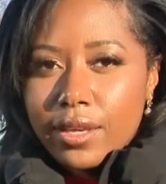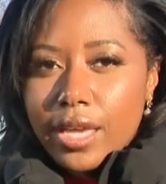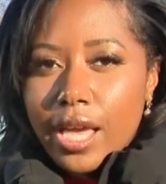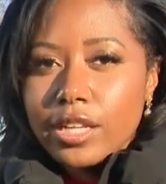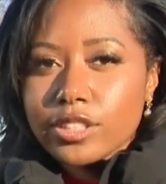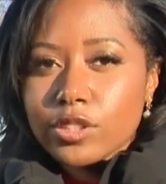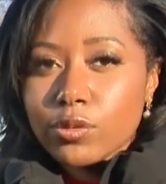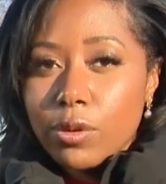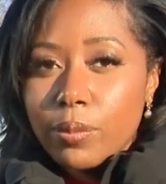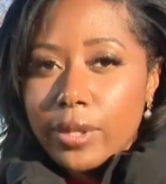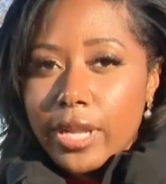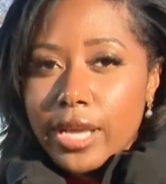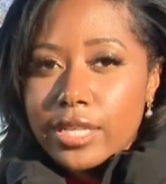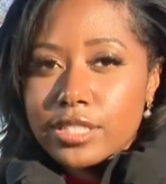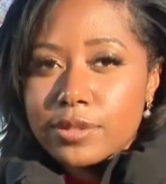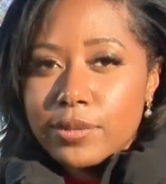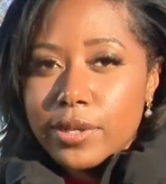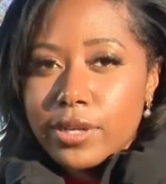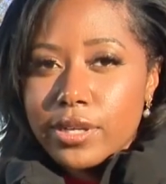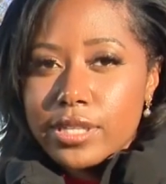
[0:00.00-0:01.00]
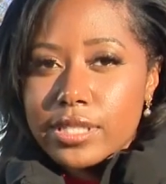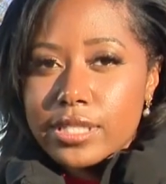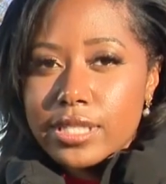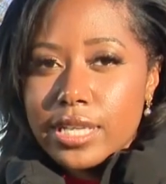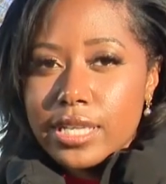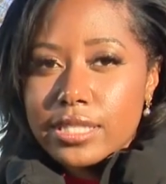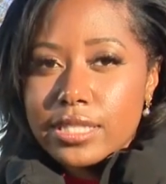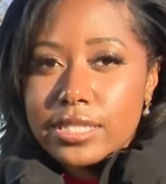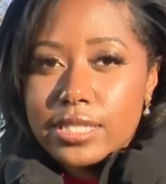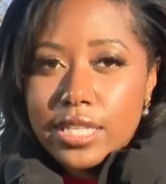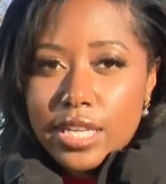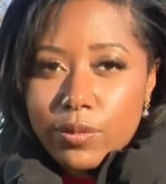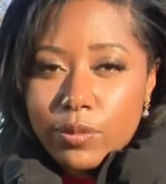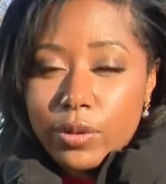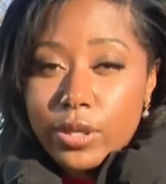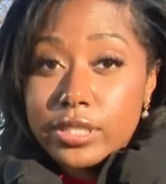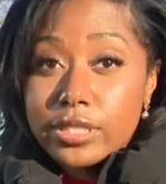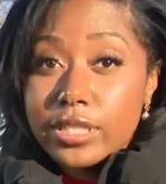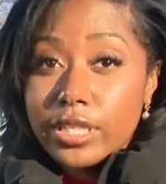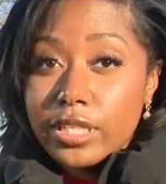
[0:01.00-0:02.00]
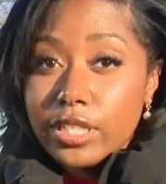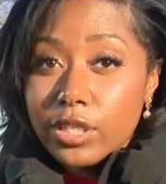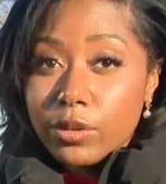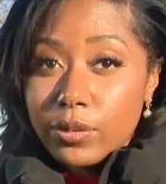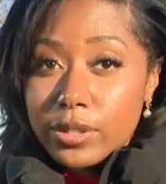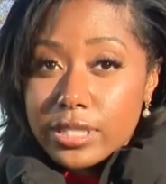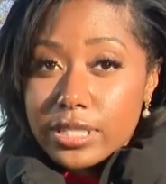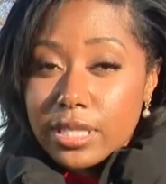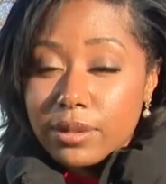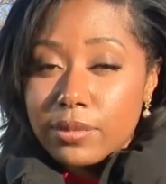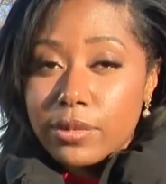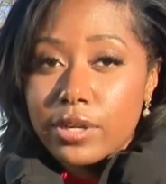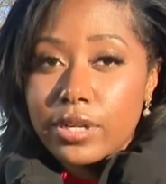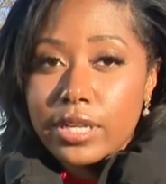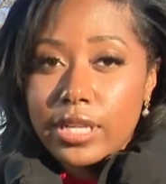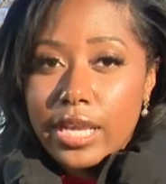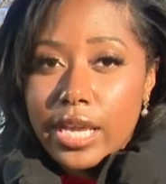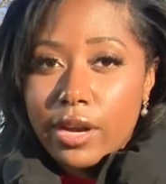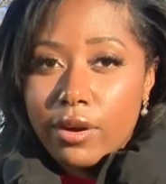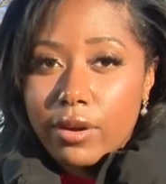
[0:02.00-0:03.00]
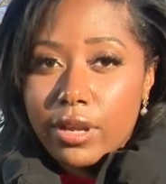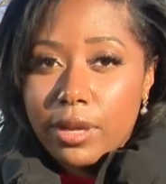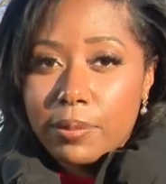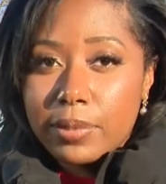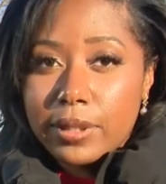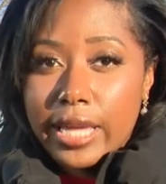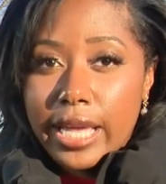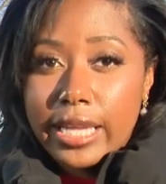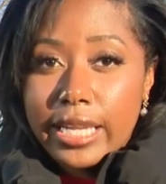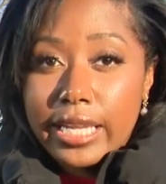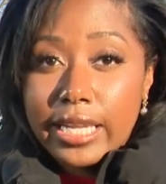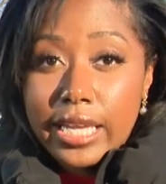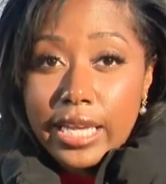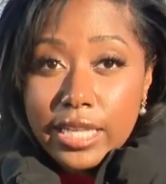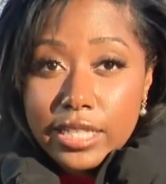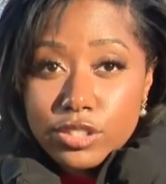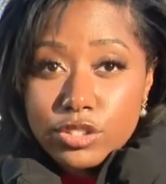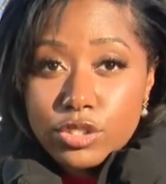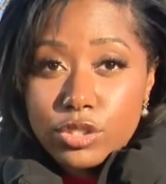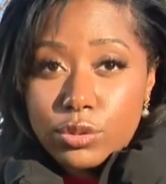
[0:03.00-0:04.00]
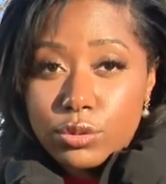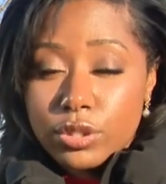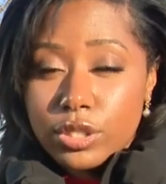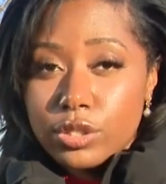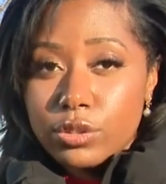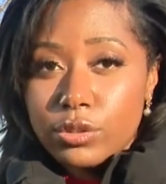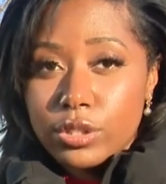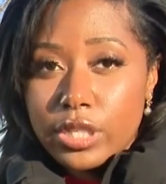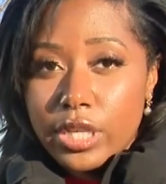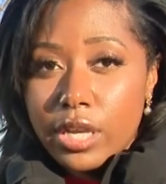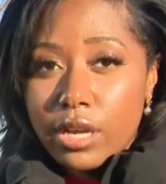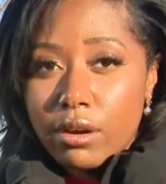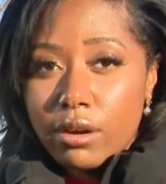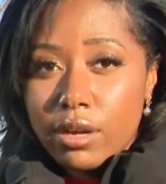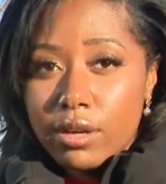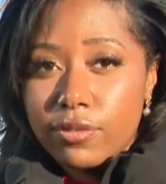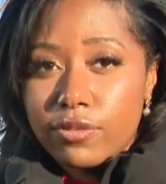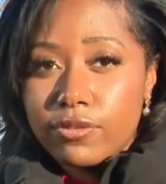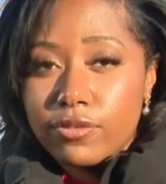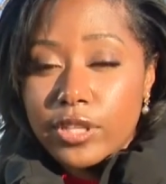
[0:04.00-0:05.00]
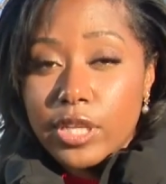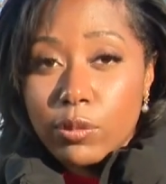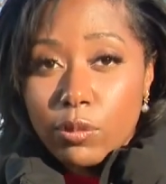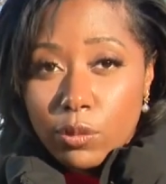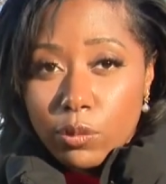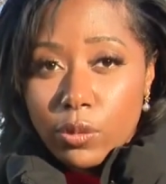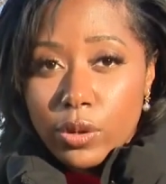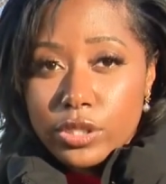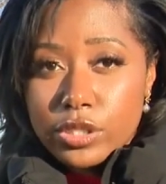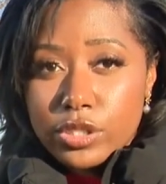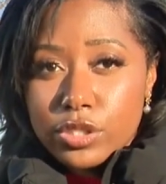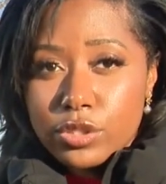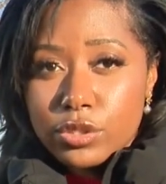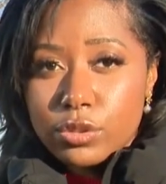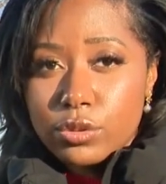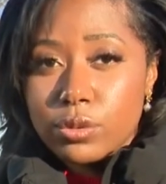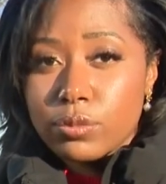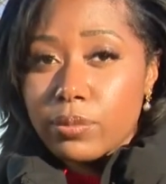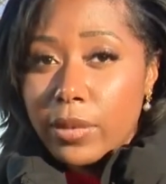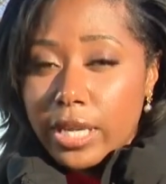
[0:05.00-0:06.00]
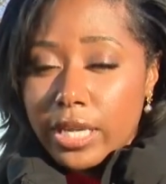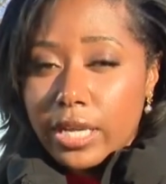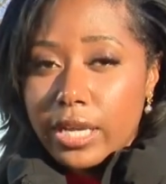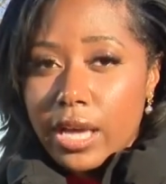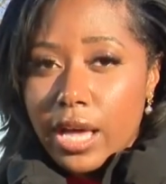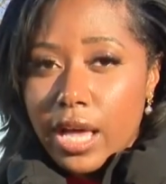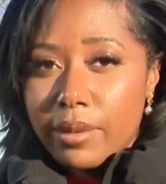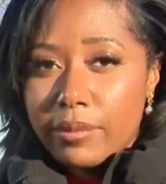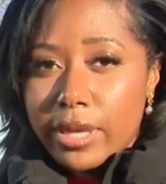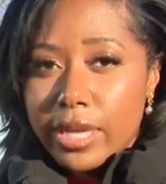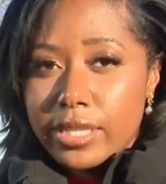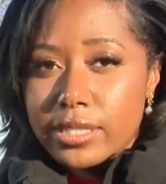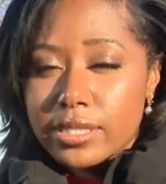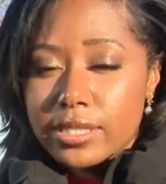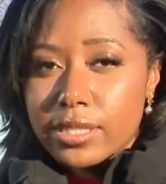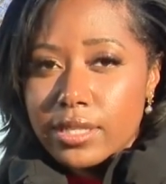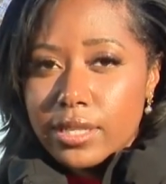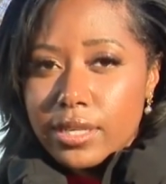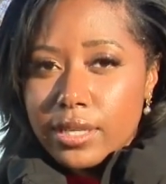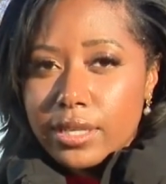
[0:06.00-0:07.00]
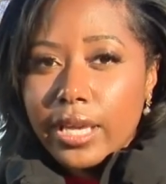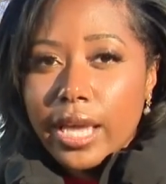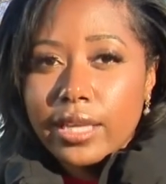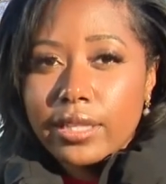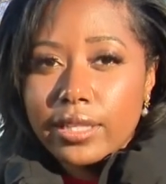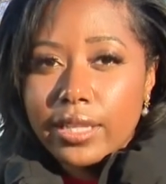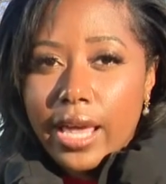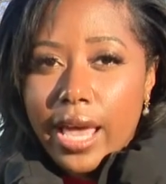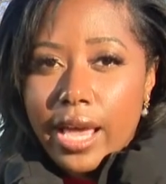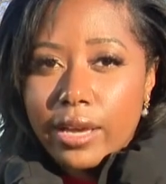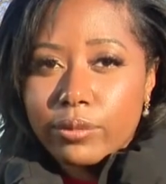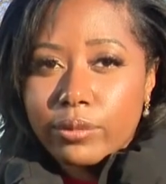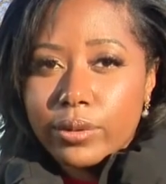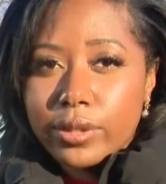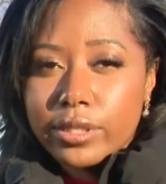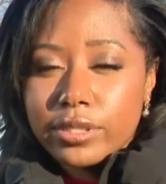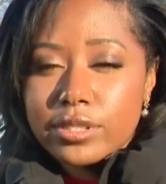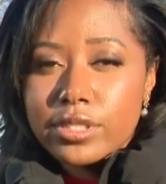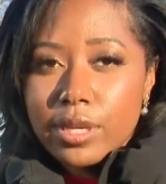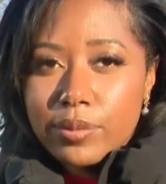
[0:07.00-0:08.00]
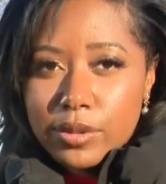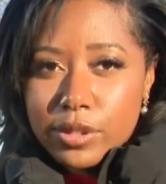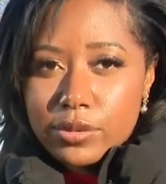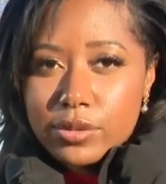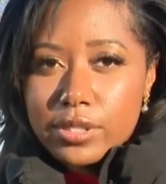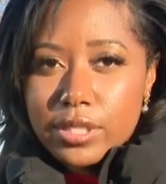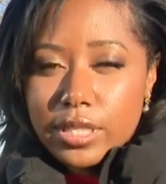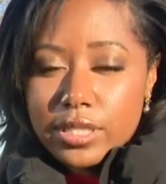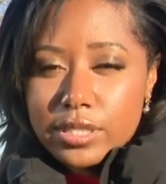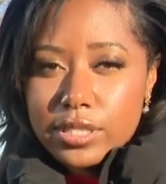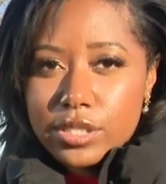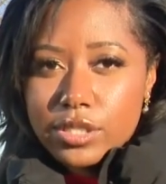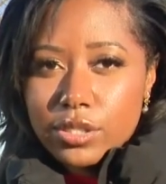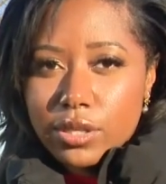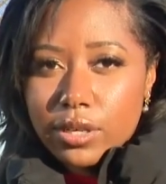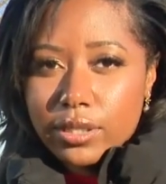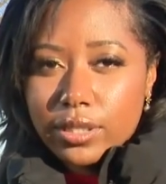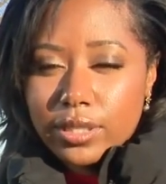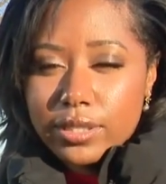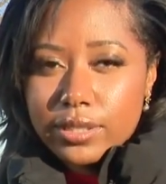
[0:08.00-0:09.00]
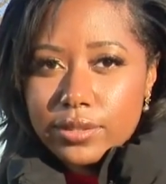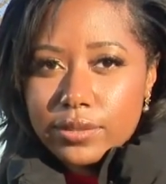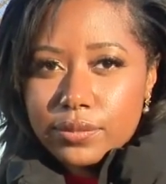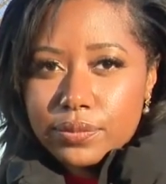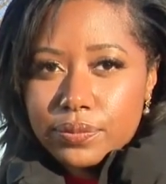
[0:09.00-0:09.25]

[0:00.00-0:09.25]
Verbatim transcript: Councilwoman Ajmira says the city will continue its community area planning into the new year if anyone wants to make a comment. Kaylin Hagwood, WCNC Charlotte.